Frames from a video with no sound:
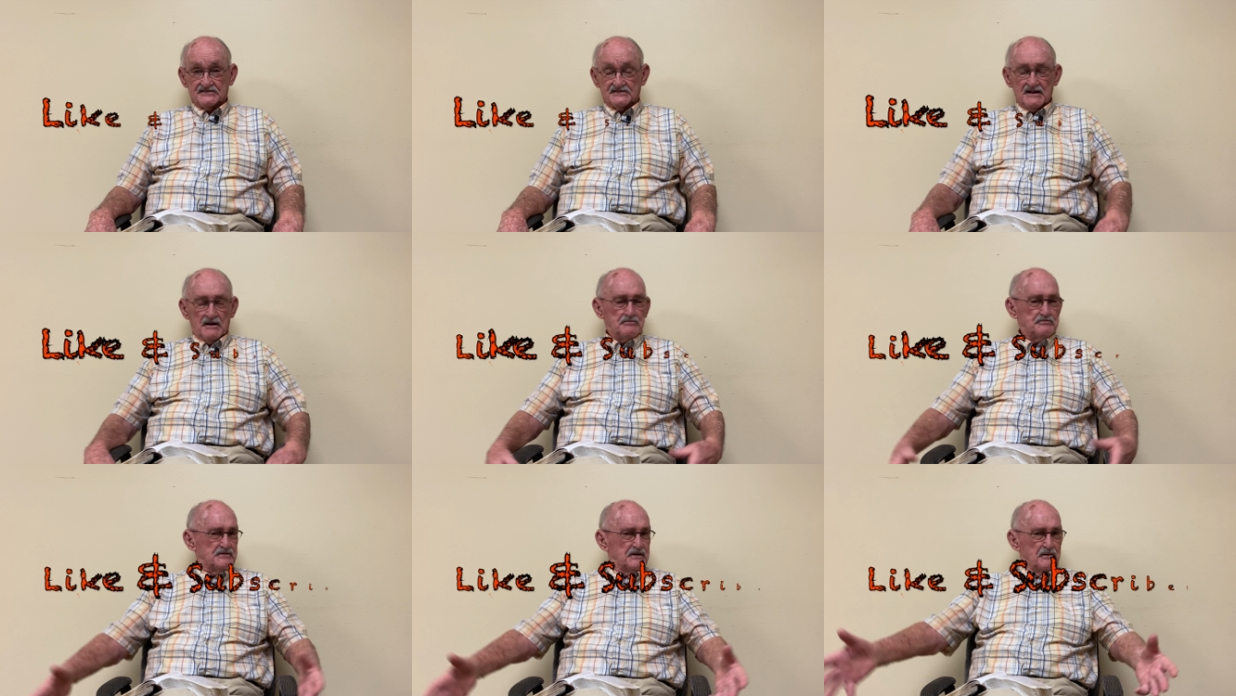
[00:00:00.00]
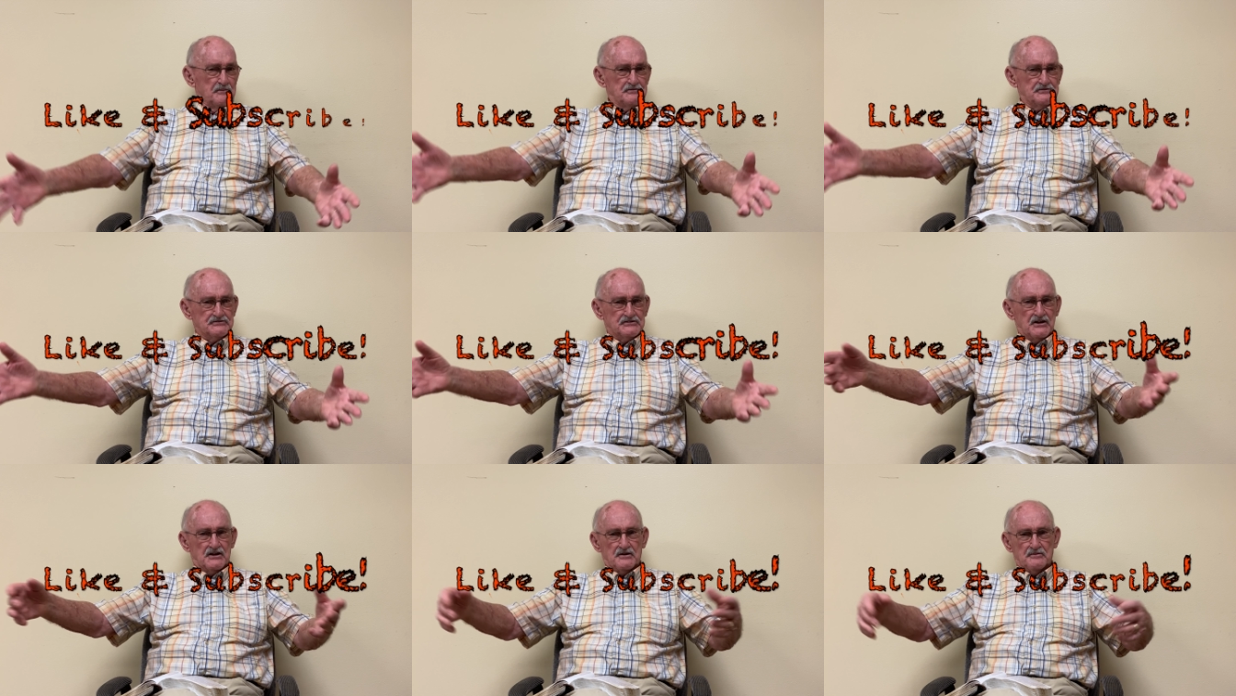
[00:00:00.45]

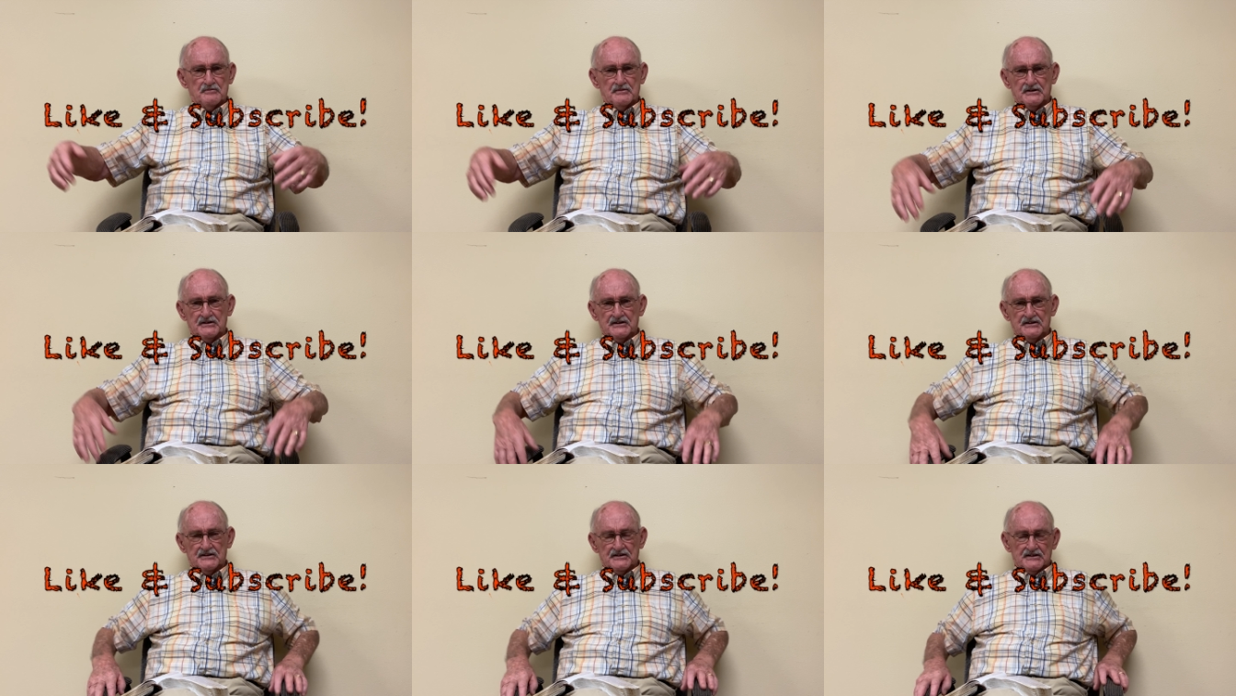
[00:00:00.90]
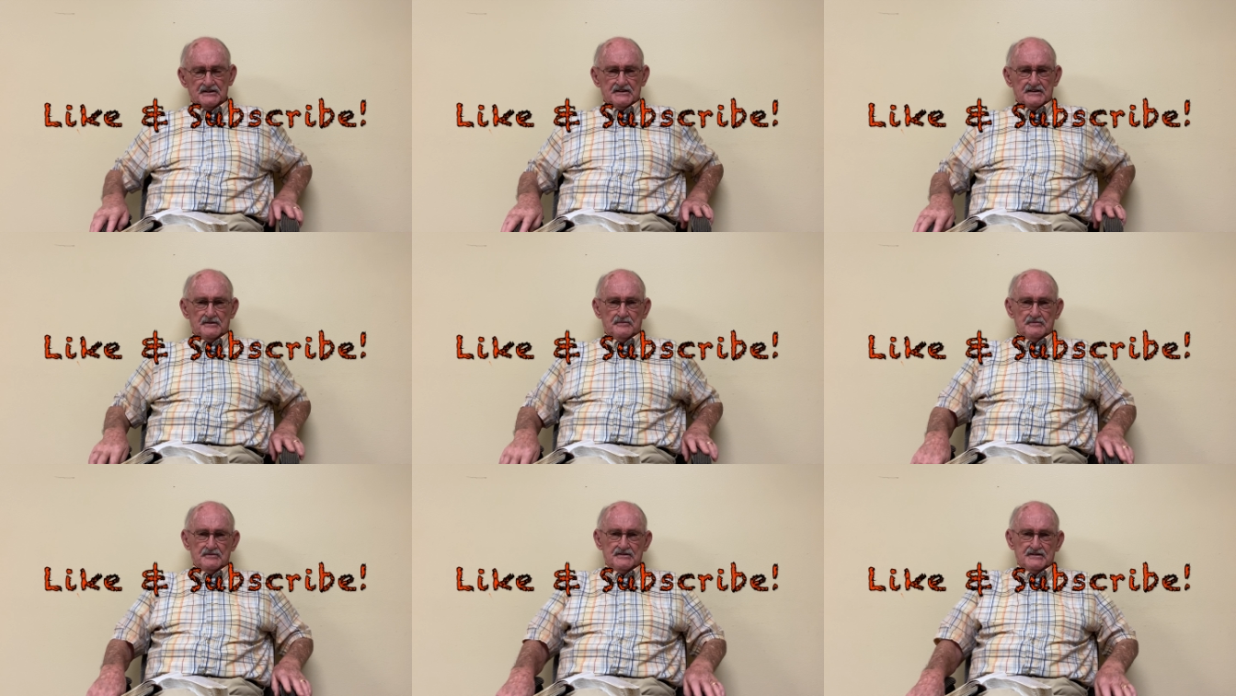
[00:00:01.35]
September's going to be here in a
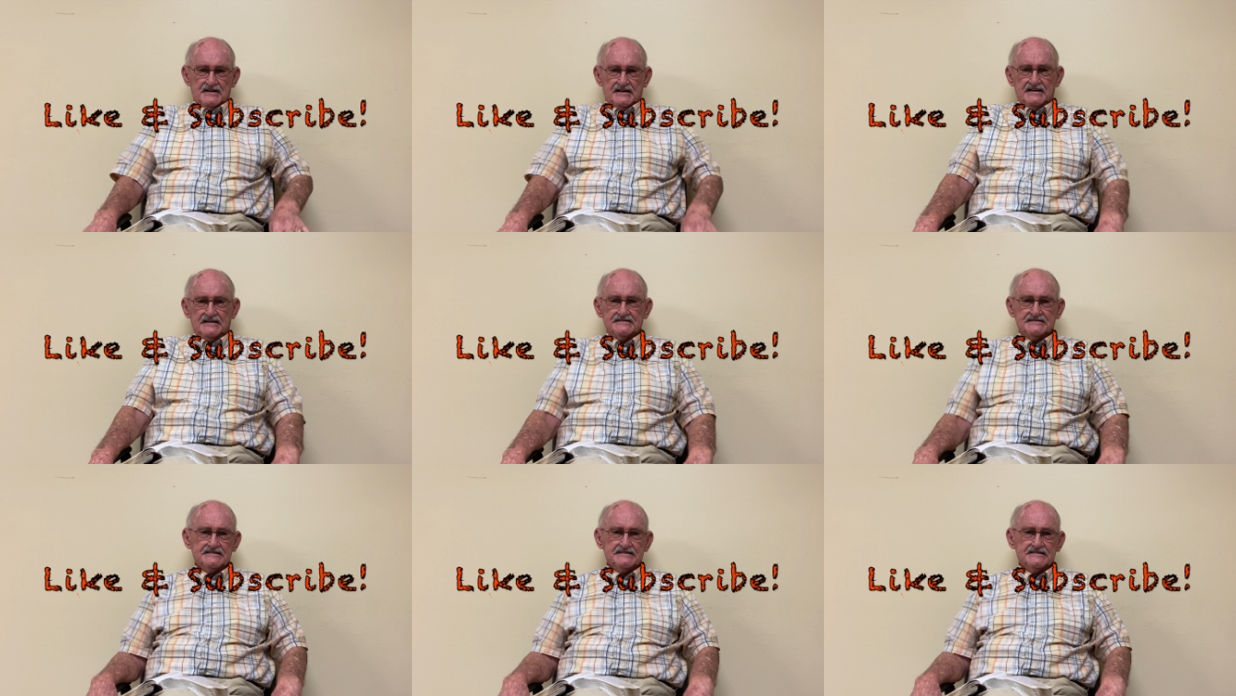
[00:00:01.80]
couple days.